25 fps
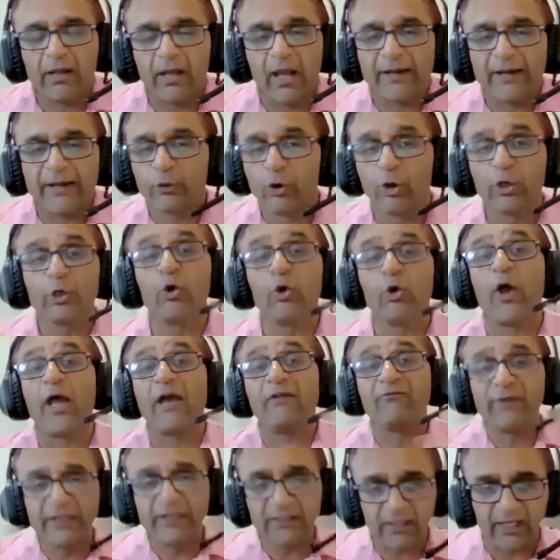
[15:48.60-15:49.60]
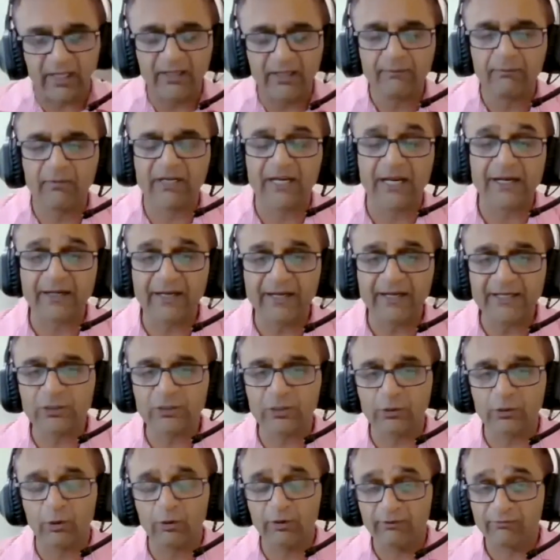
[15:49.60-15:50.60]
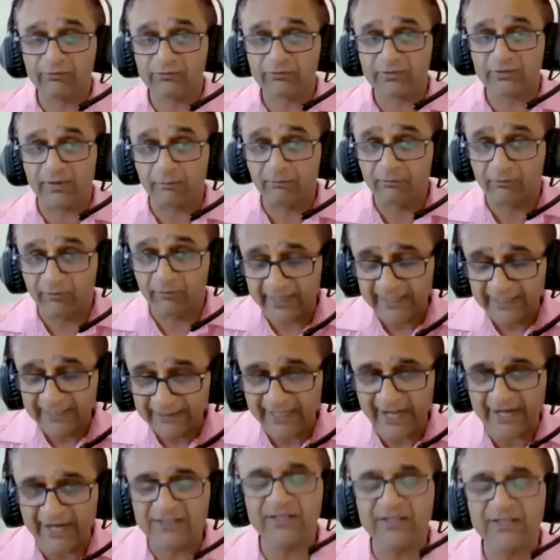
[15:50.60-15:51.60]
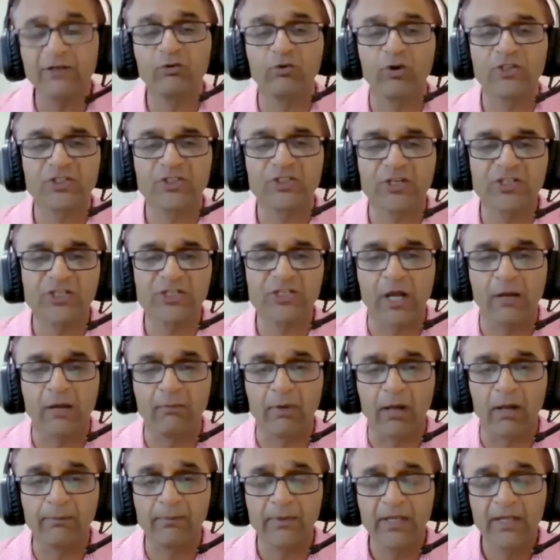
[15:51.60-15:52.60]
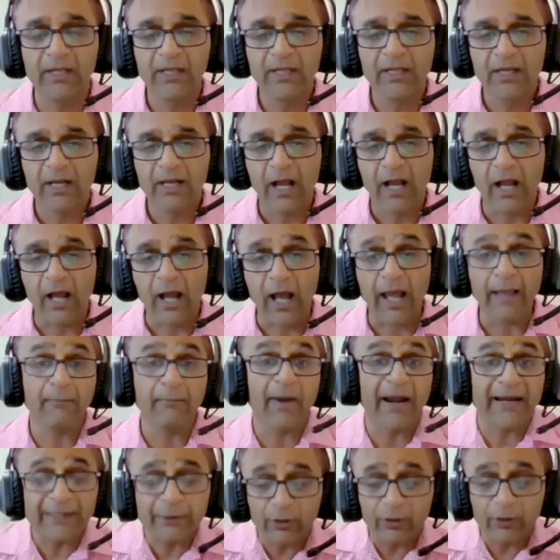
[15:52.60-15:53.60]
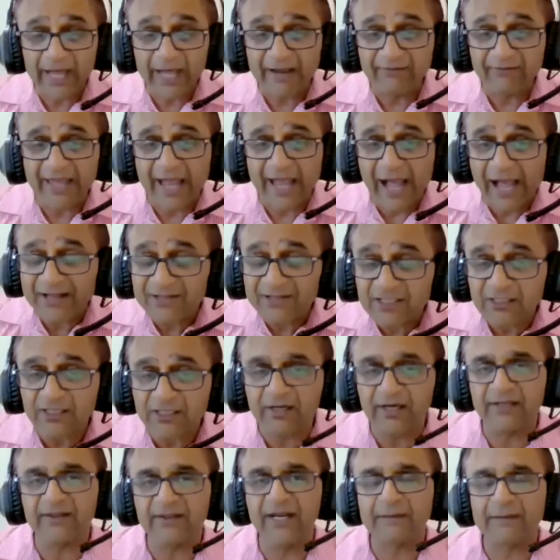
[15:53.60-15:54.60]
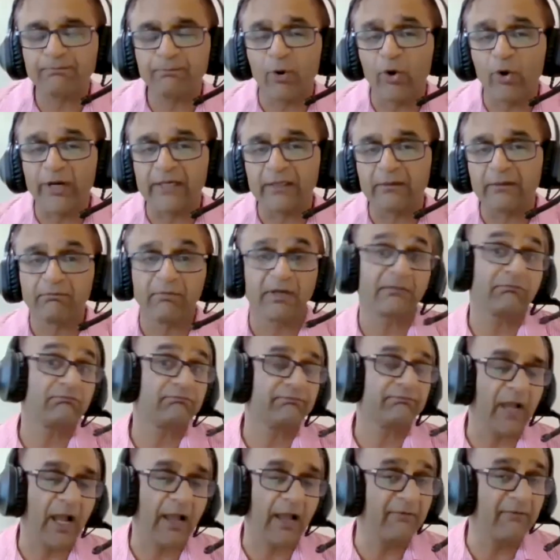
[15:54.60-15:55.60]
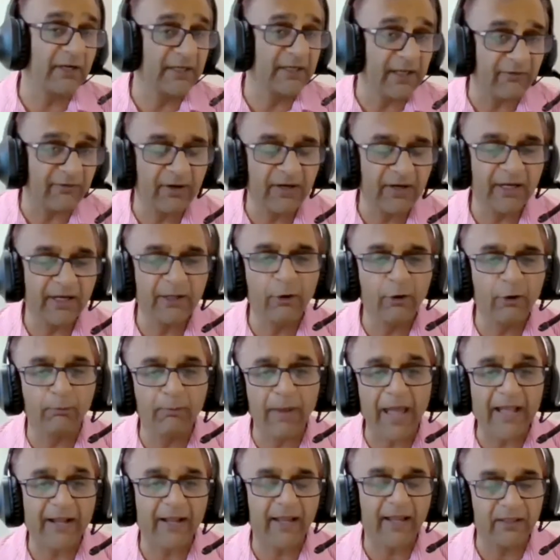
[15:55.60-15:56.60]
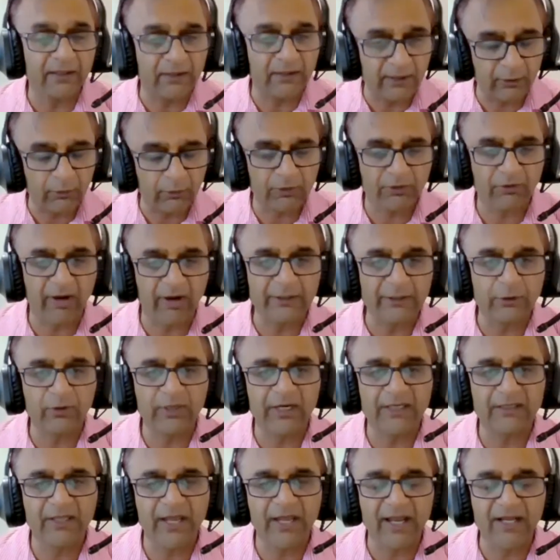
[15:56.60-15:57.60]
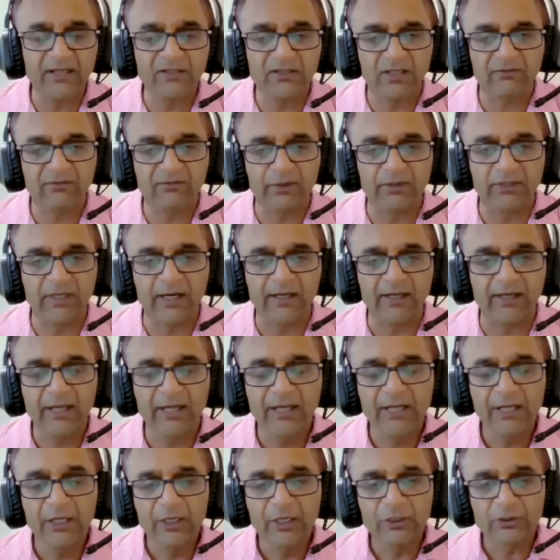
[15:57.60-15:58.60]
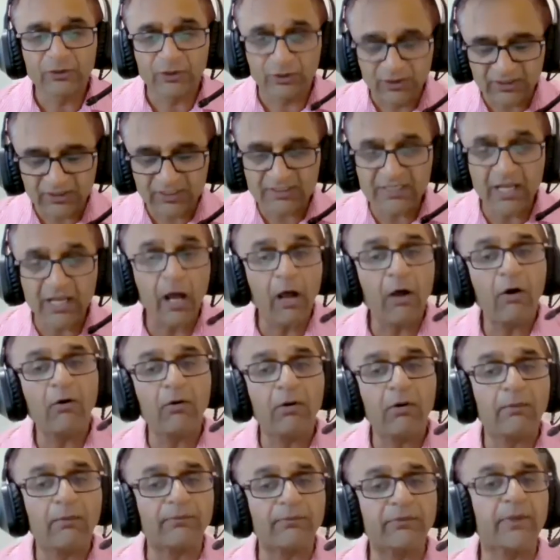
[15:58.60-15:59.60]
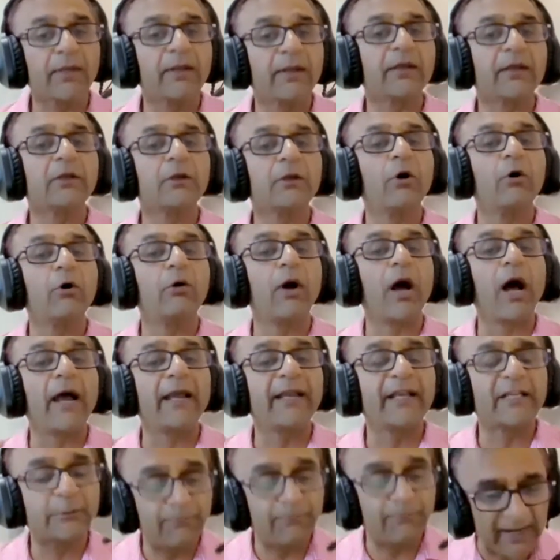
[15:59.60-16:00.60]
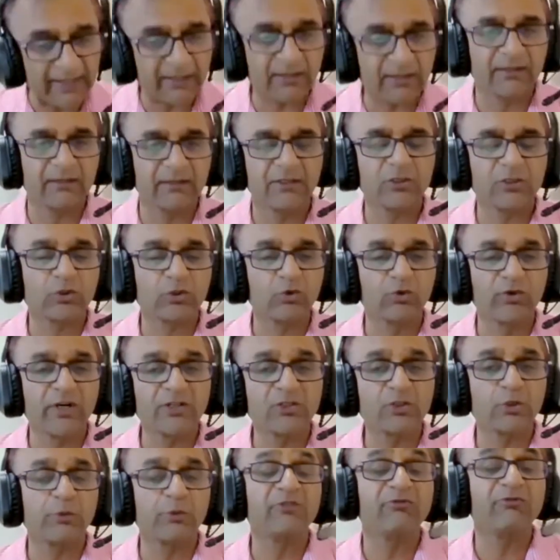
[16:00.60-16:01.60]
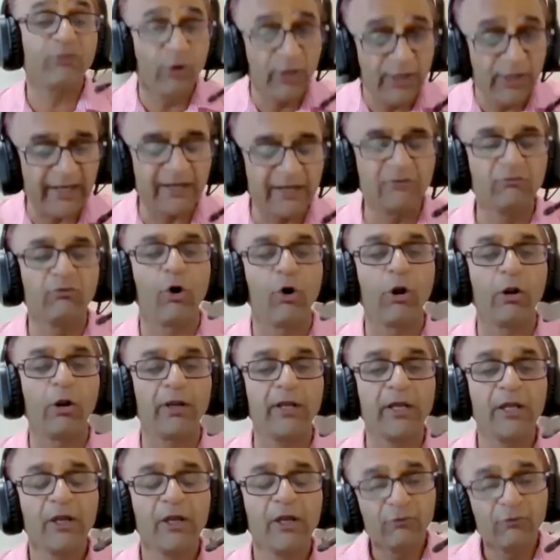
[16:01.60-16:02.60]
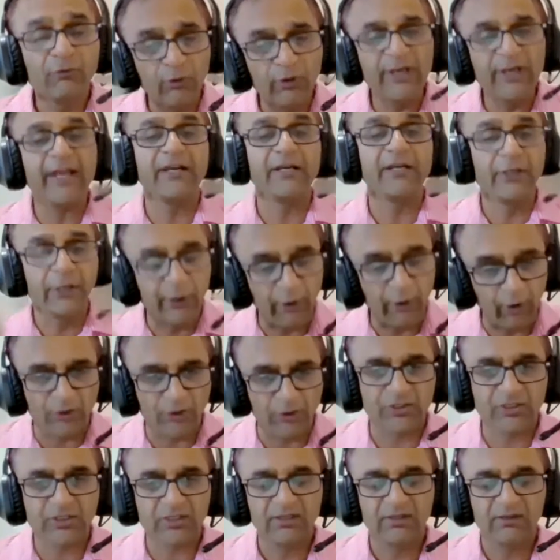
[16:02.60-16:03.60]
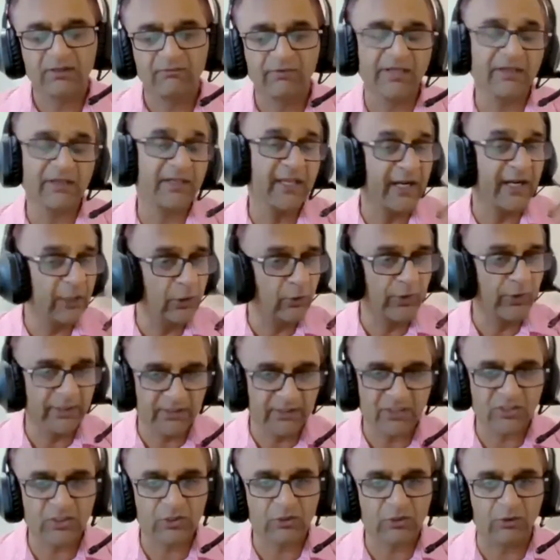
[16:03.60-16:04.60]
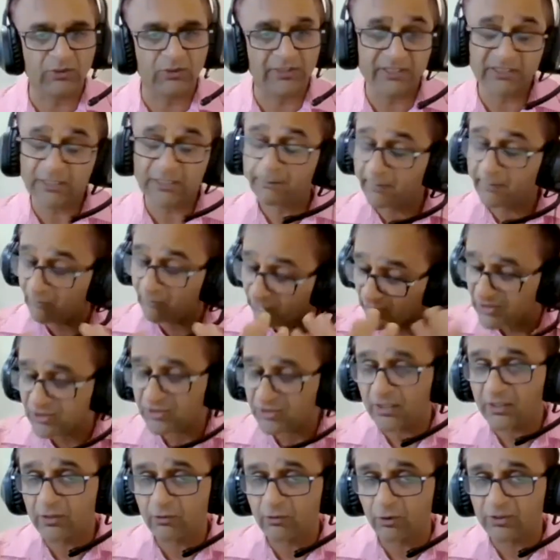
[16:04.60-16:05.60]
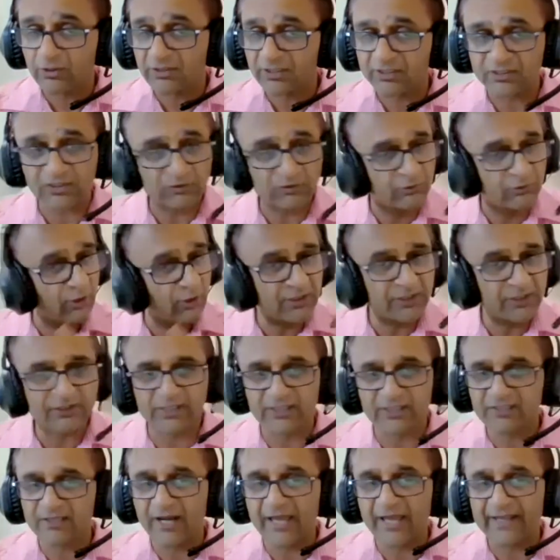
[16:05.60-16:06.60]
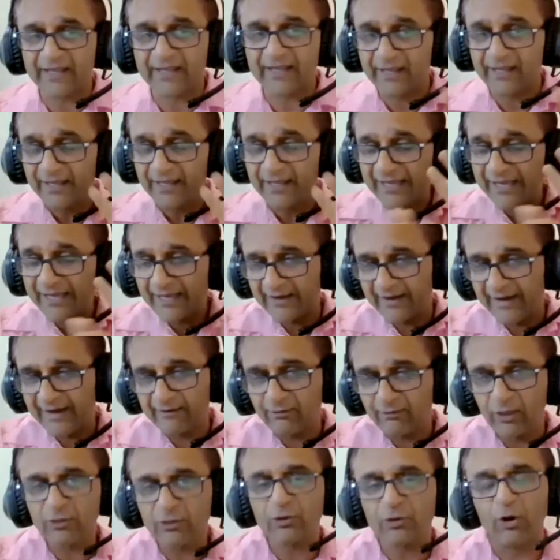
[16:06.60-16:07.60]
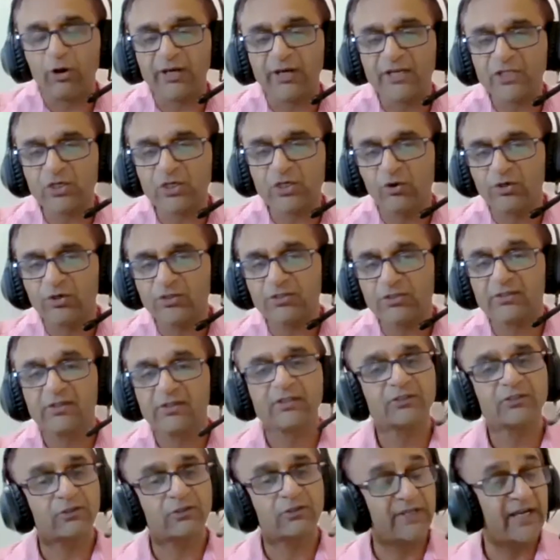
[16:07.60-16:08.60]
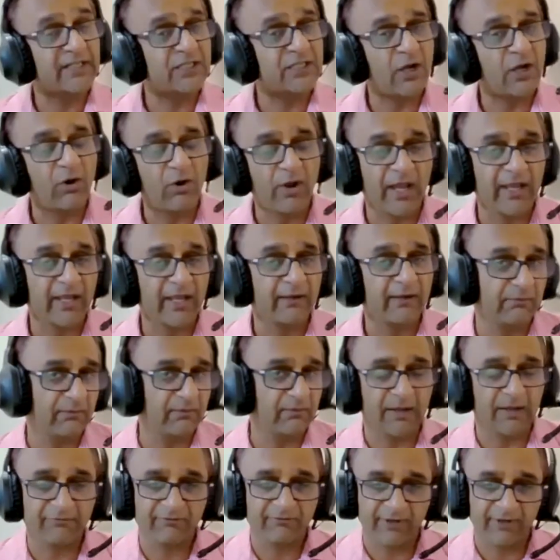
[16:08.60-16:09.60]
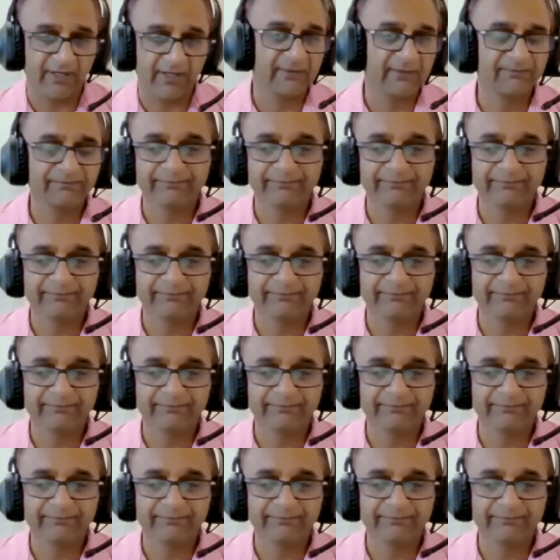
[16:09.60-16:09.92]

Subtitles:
I don't know everything, but at least, if some very intelligent questions come up, I might not have the answer at that point, but I will definitely go back and, try to get the answer for that. So this is how, I expect the students to be fully involved, fully engrossed when they're doing this course. It's a professional course. It's not just like a regular college course. So that's how I feel.